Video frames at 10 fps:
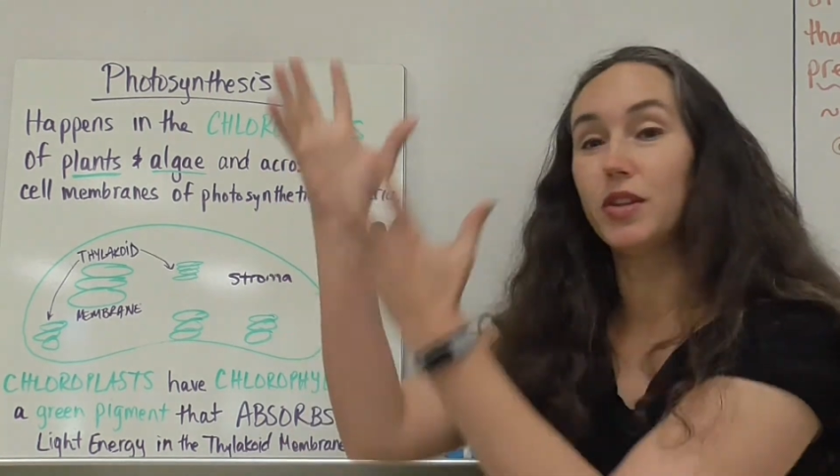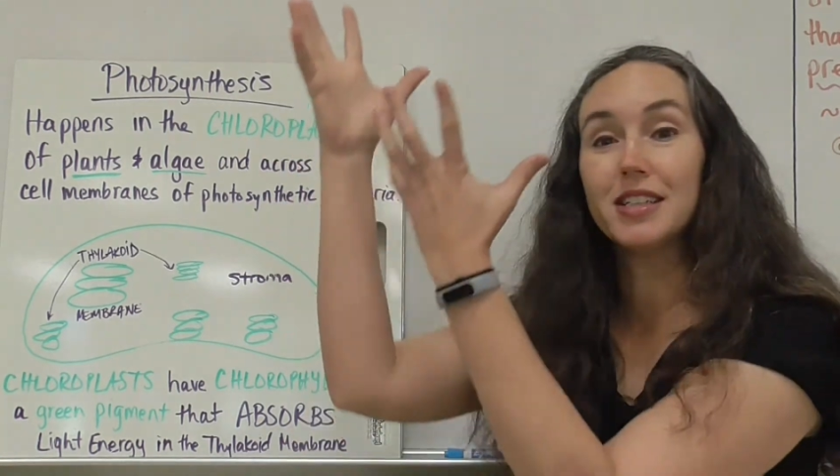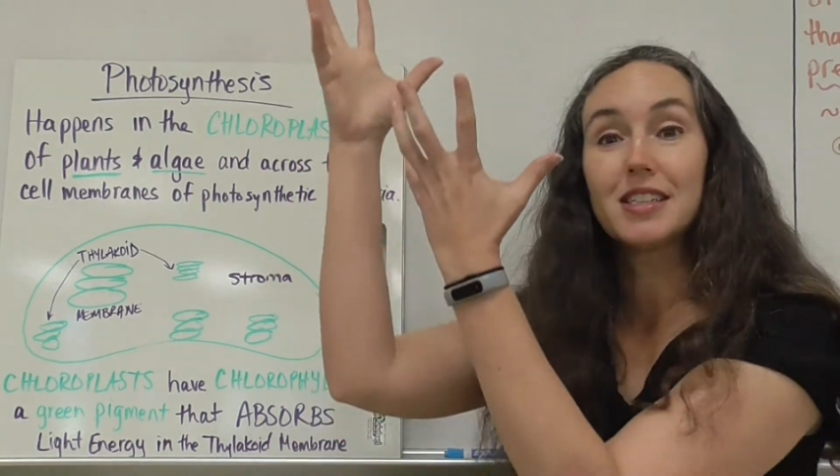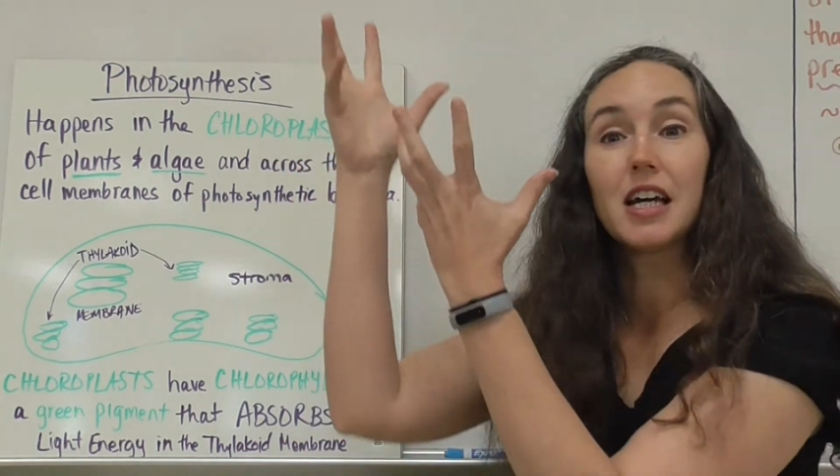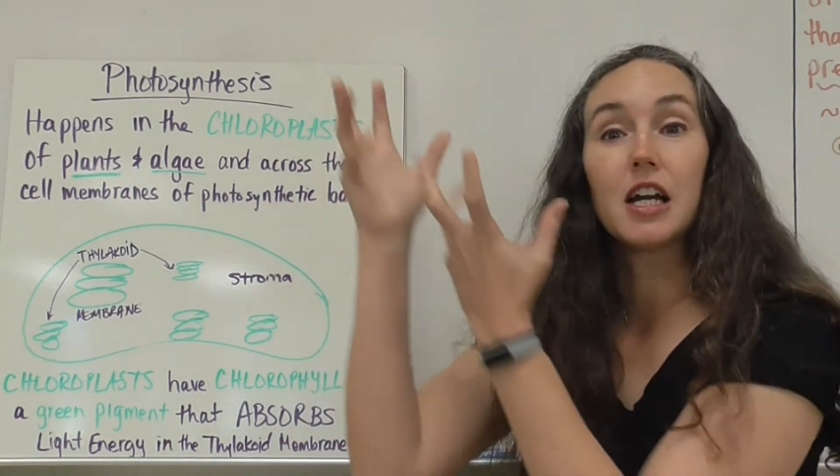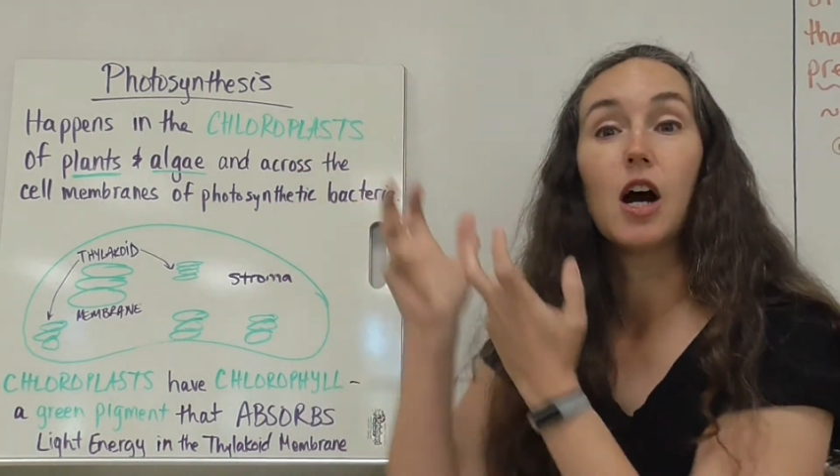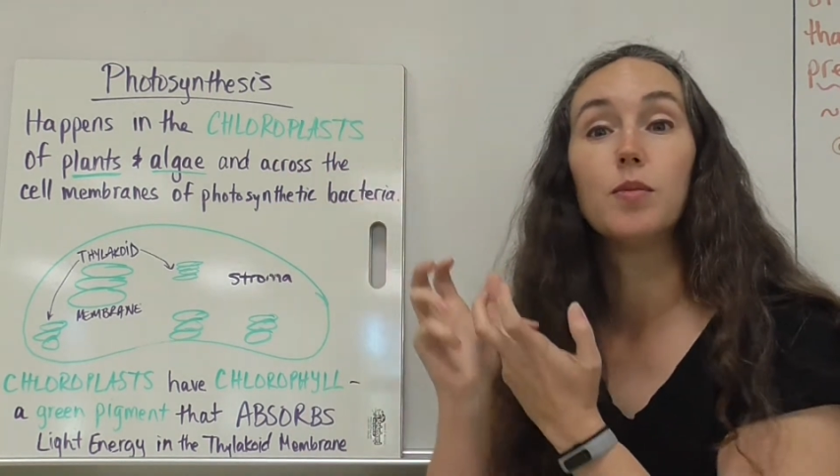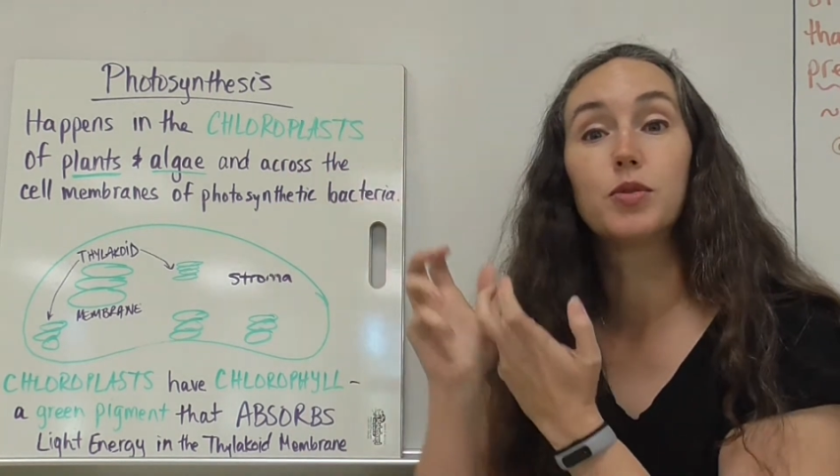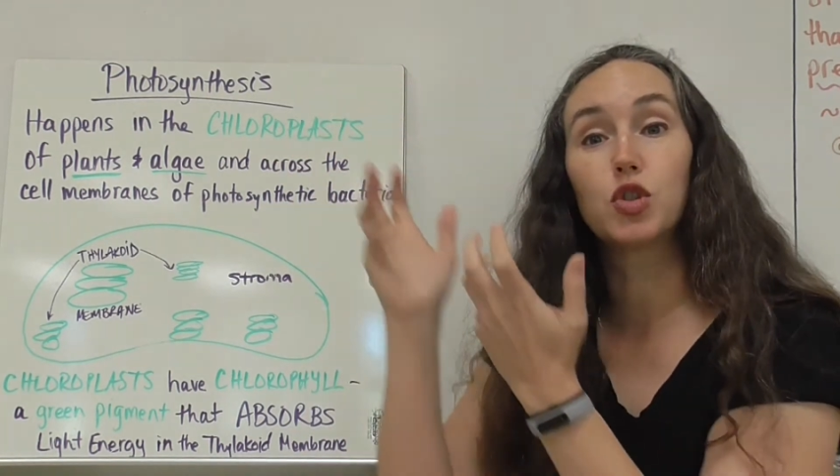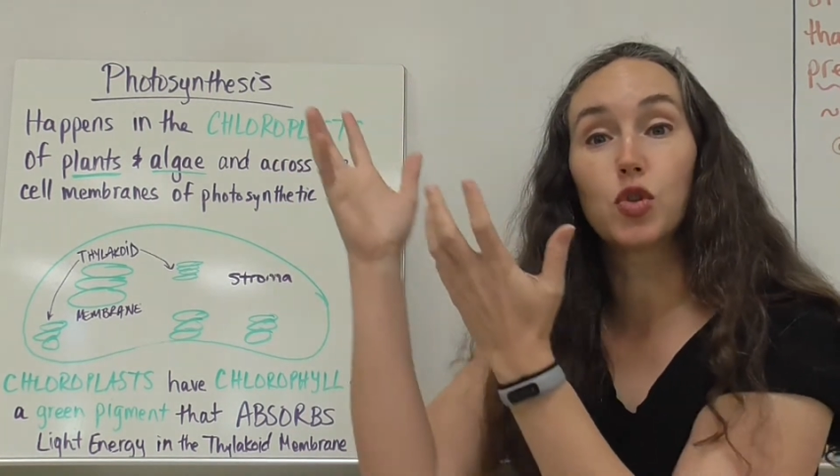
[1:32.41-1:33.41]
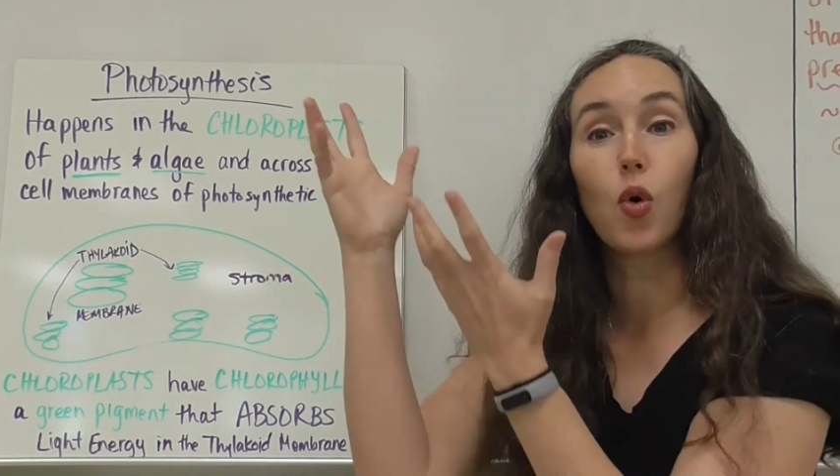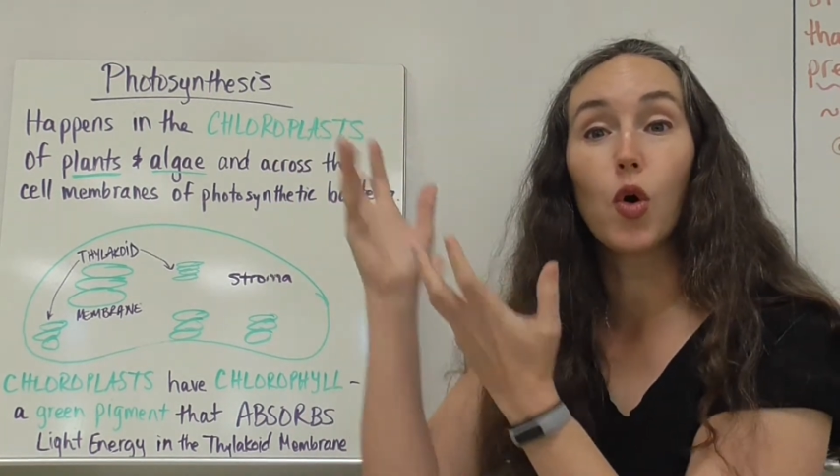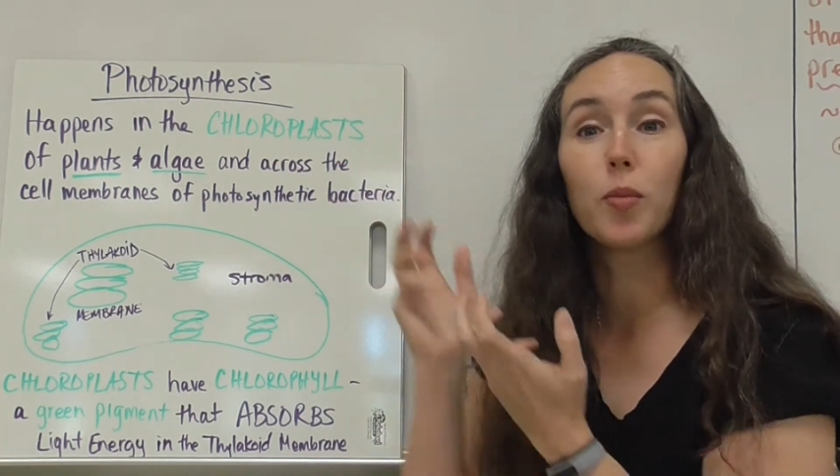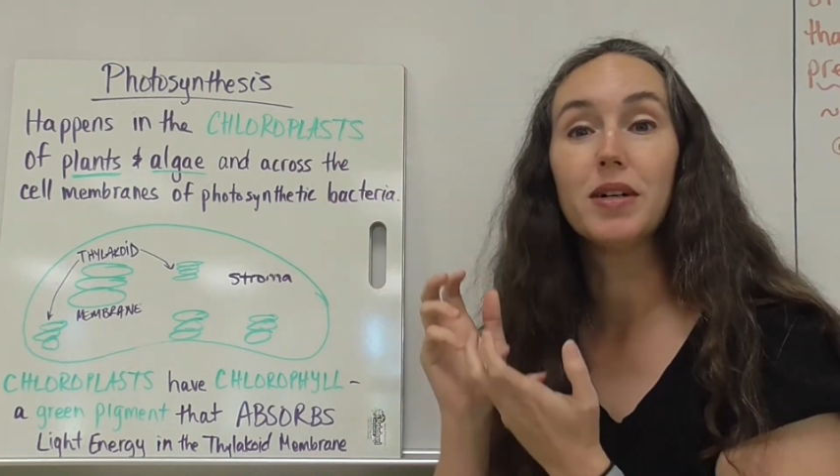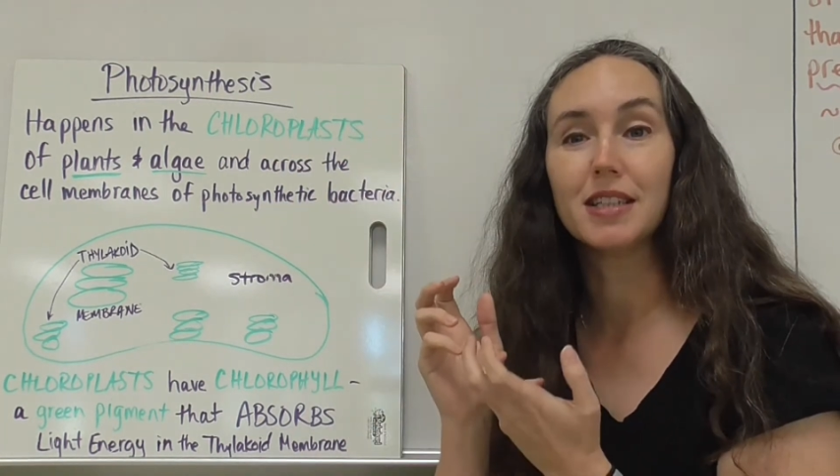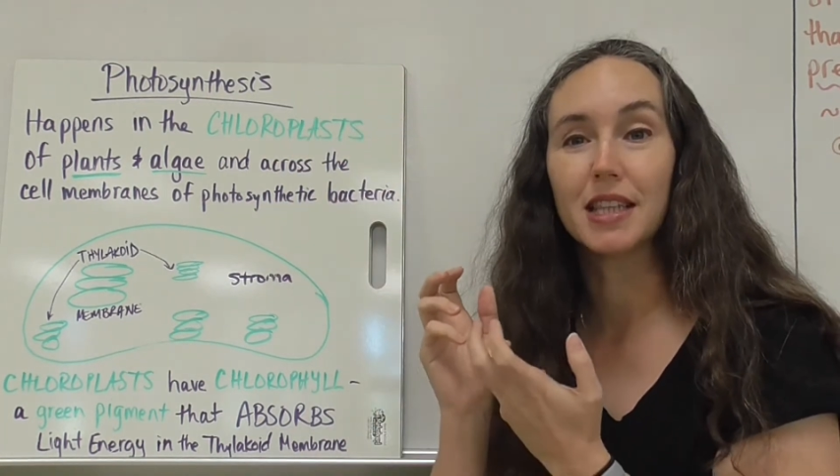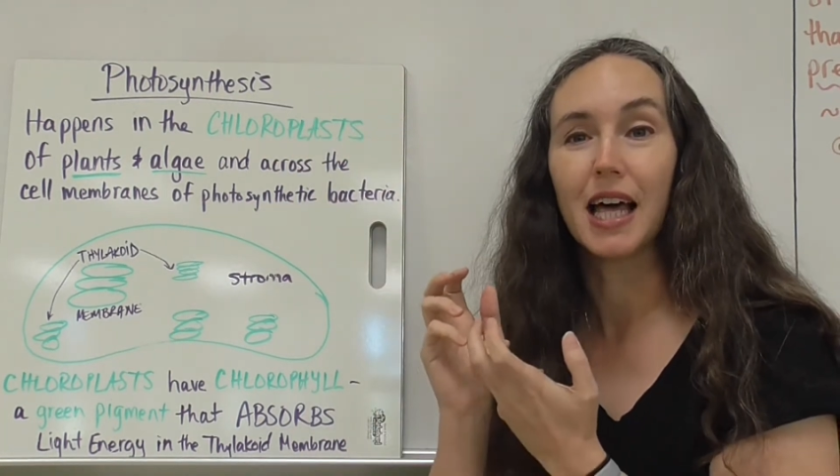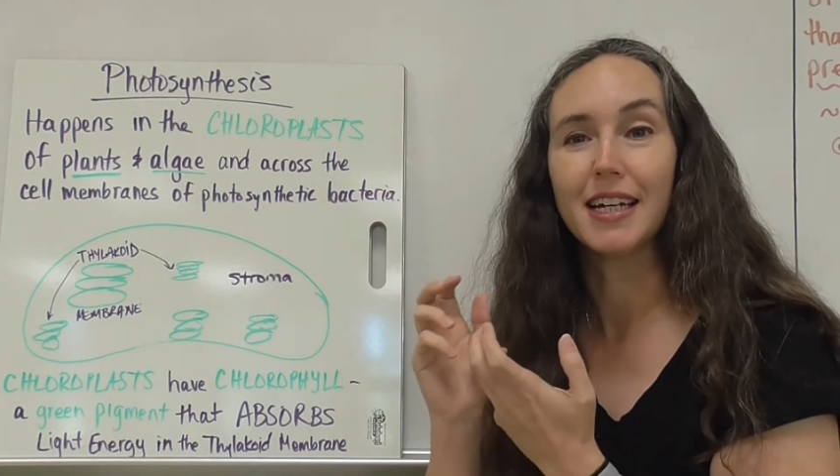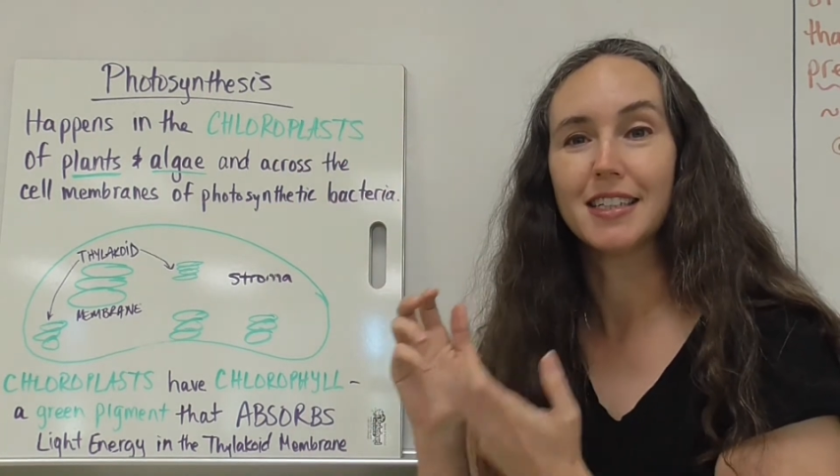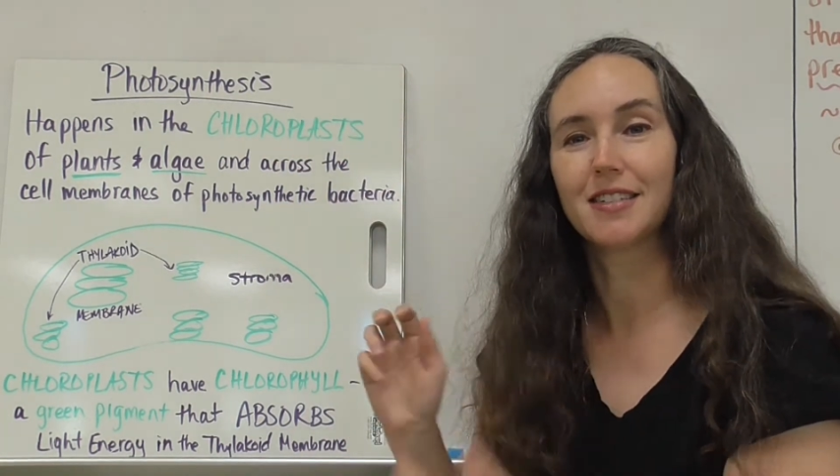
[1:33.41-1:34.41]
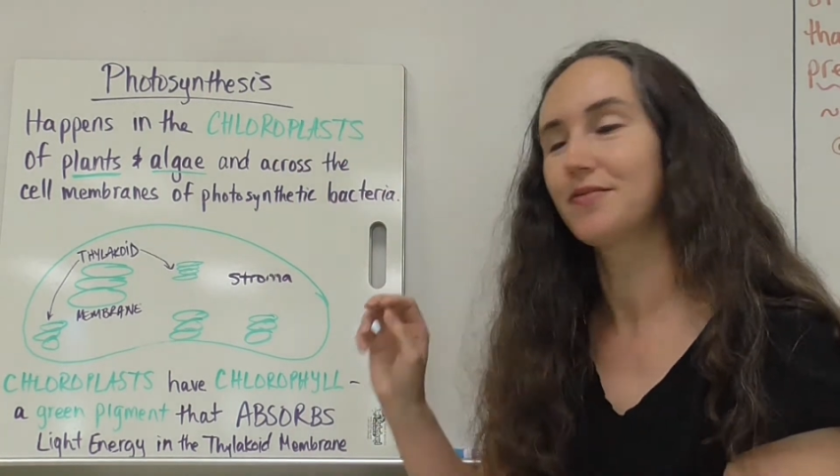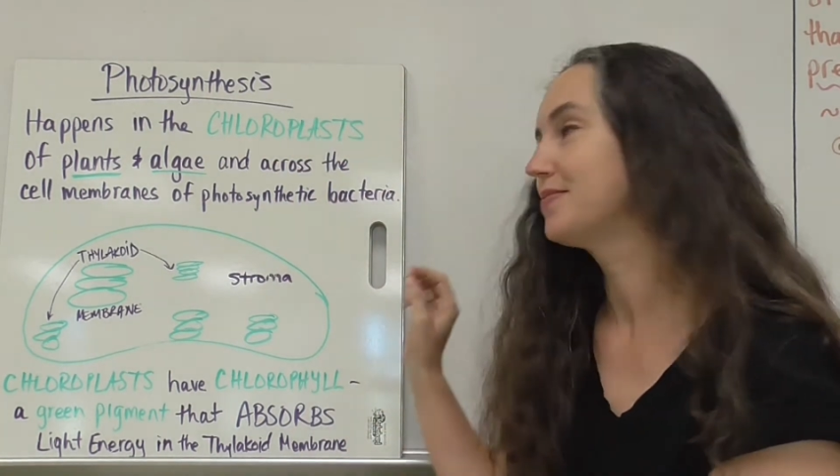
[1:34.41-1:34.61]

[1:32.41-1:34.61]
that's going to absorb light.